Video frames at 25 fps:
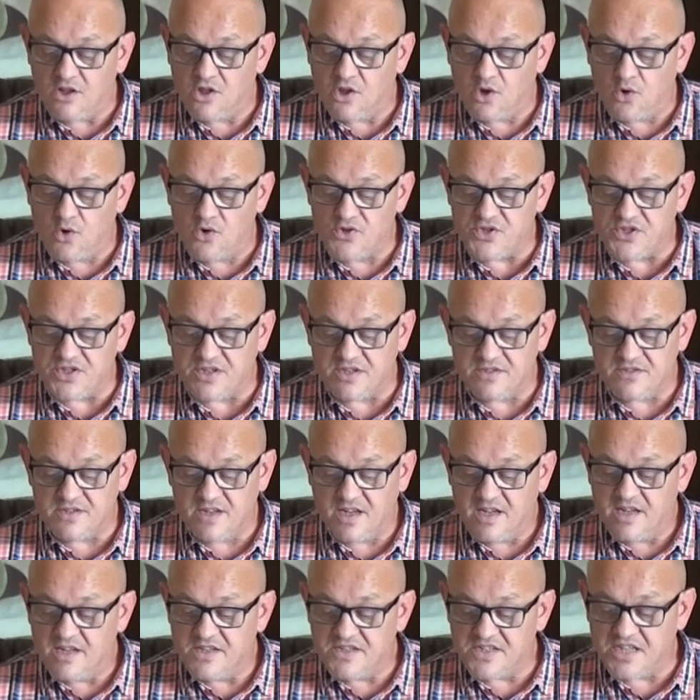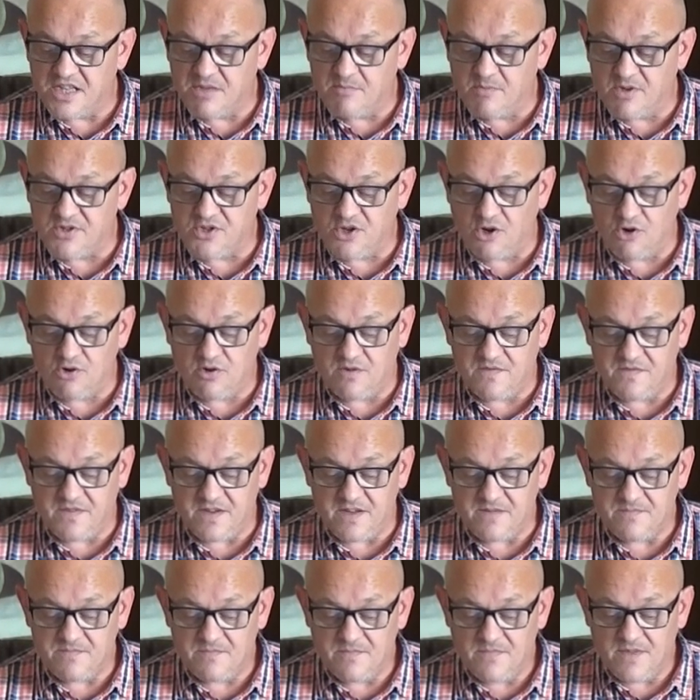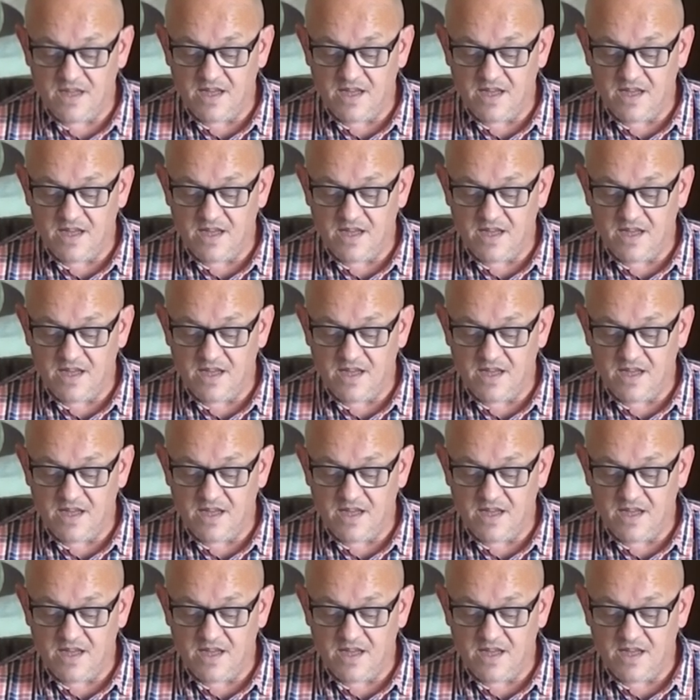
Lawston, cinematography,